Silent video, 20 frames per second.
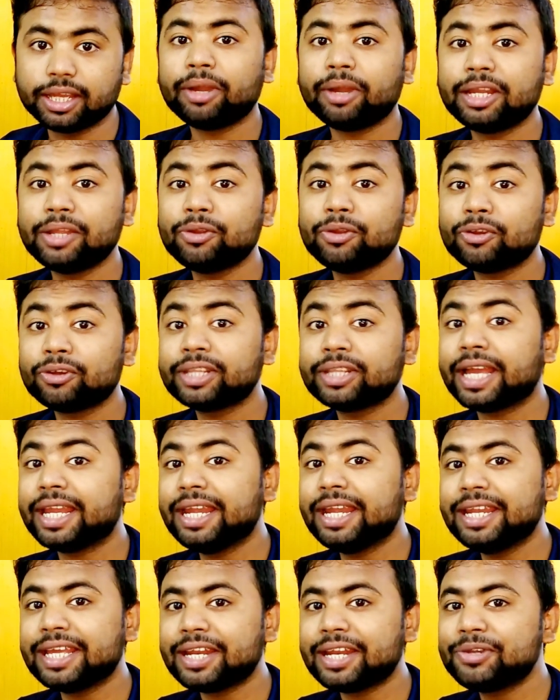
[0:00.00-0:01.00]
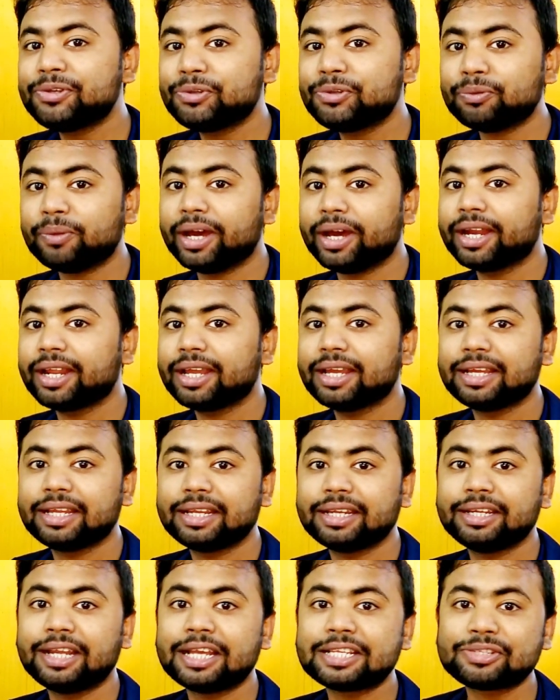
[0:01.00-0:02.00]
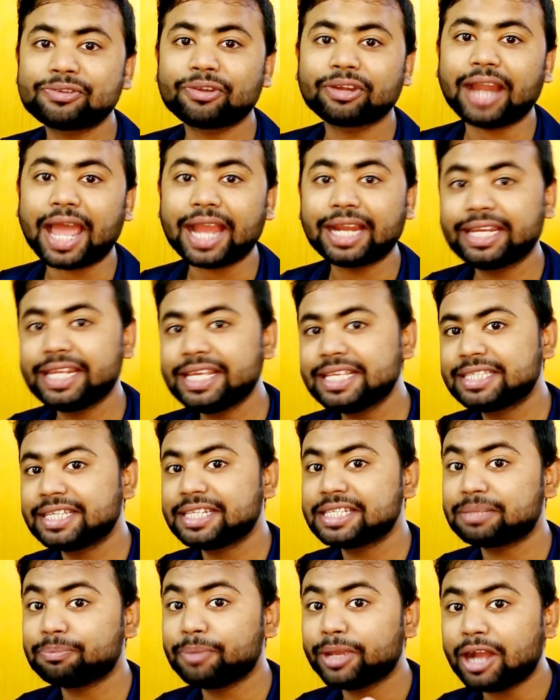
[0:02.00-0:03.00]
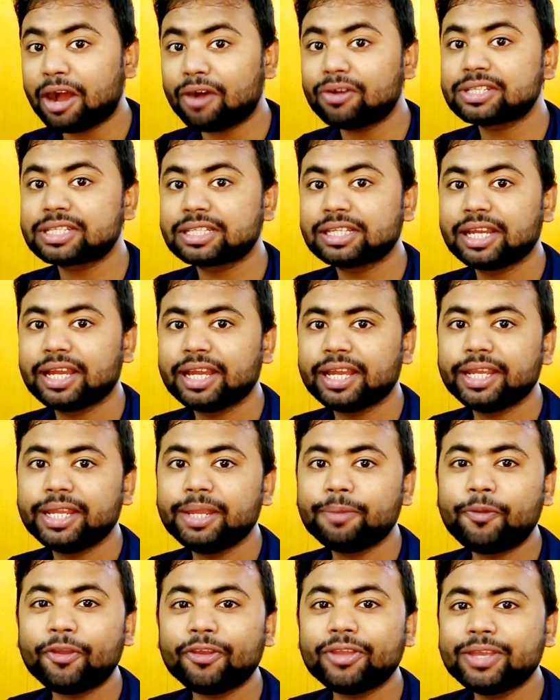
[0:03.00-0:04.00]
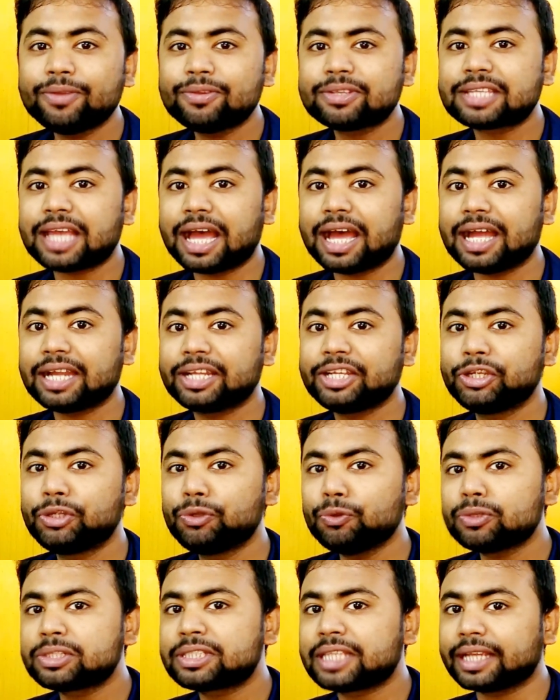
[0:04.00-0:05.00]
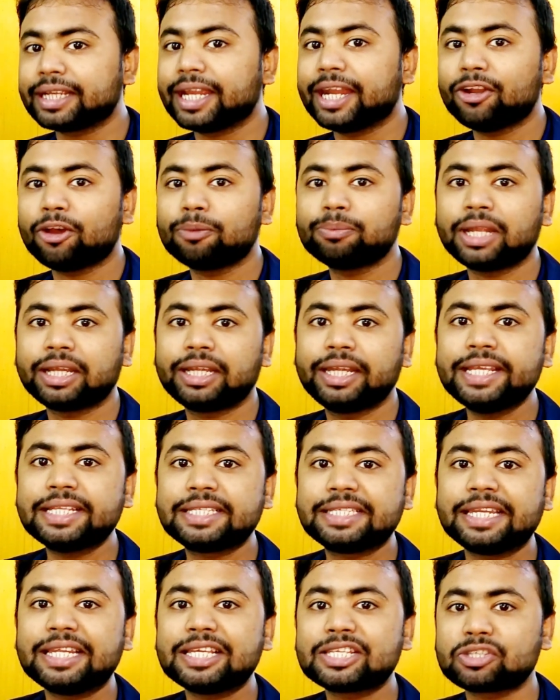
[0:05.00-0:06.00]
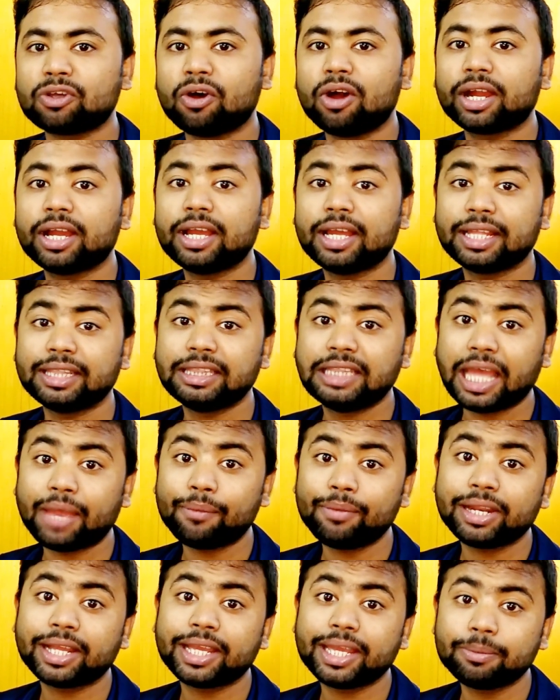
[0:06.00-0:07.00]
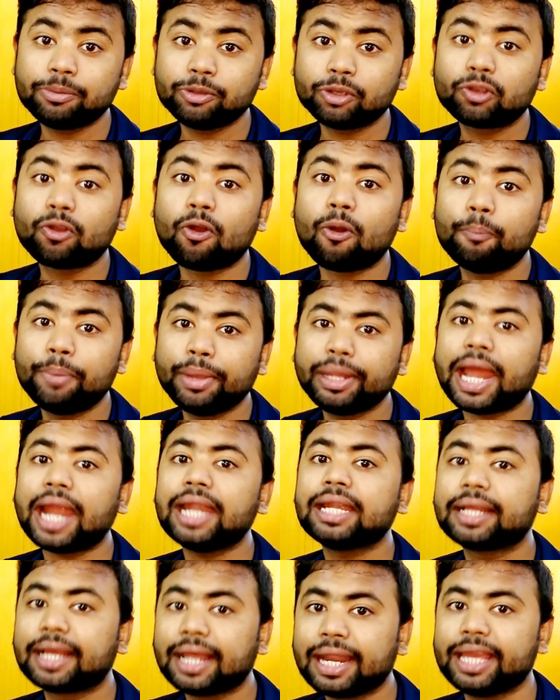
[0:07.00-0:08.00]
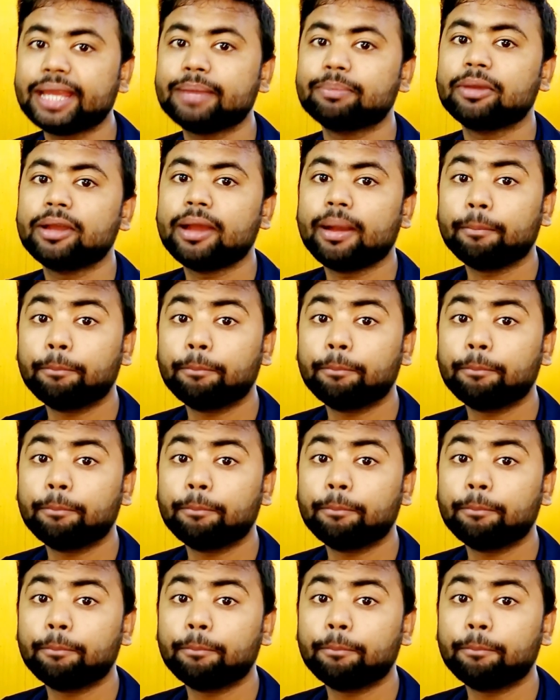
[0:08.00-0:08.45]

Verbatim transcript: But you know, the Indian YouTuber does not like T-Series because if you use a two second of the T-Series song, they will give you copyright claim.